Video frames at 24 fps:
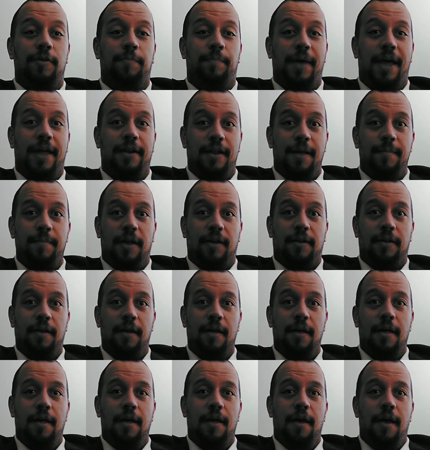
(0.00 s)
pandemic.
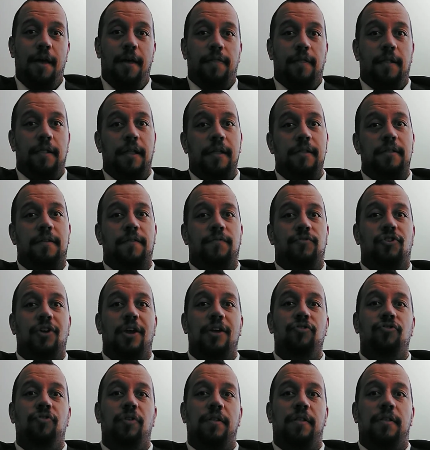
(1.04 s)
The list of
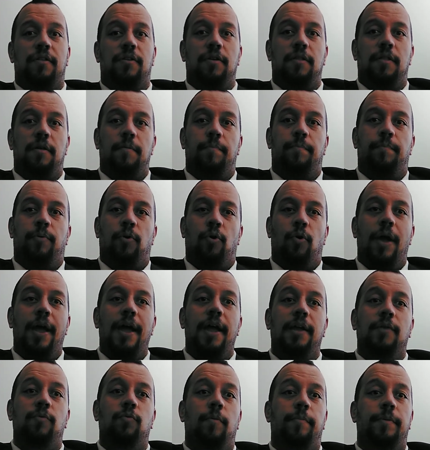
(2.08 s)
changes to the
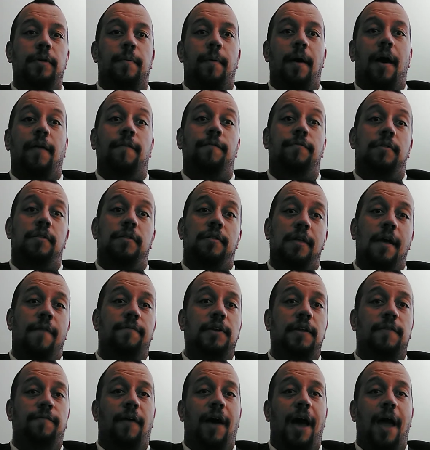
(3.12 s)
parade will be about
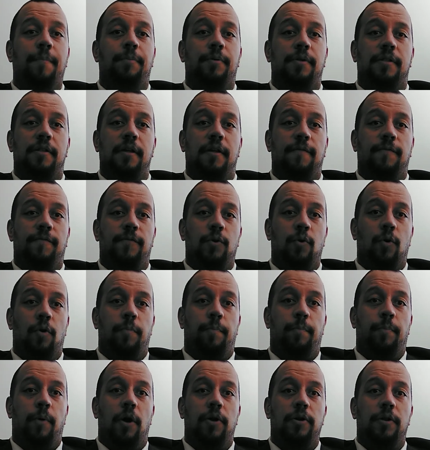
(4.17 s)
75% fewer
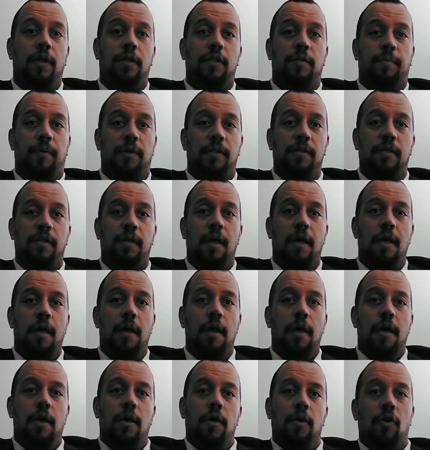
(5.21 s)
participants.
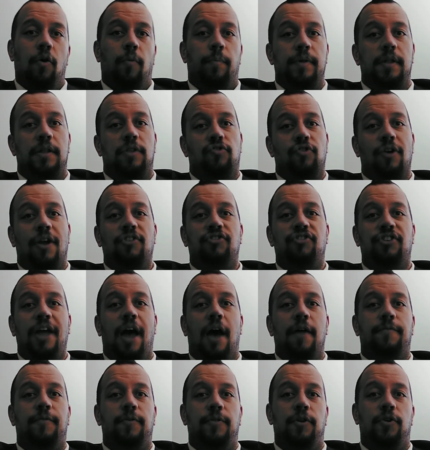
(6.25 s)
It will be stretched
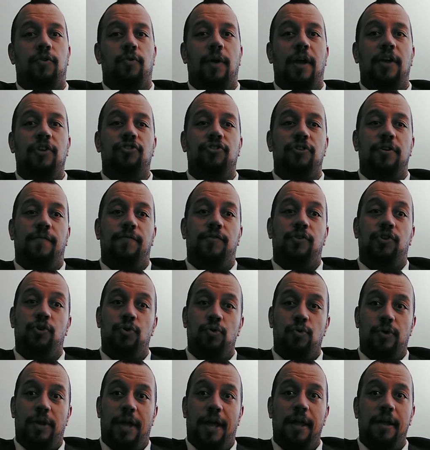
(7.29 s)
out for the duration of
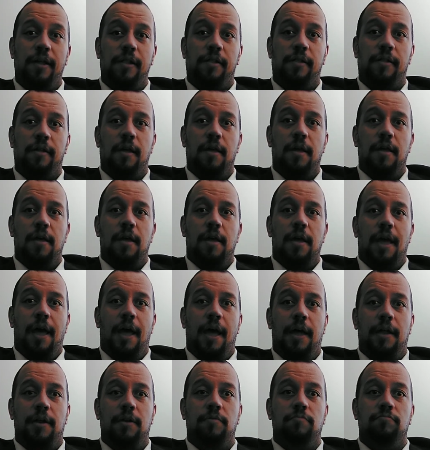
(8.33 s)
2 days,
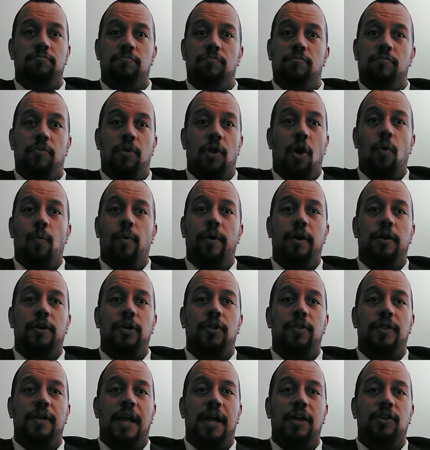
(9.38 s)
and no one
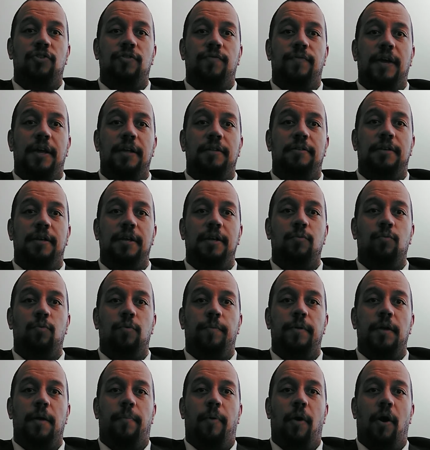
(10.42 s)
under the age of 18 will
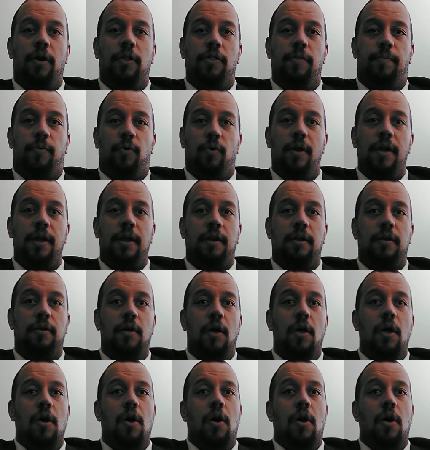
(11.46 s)
be a part of the parade.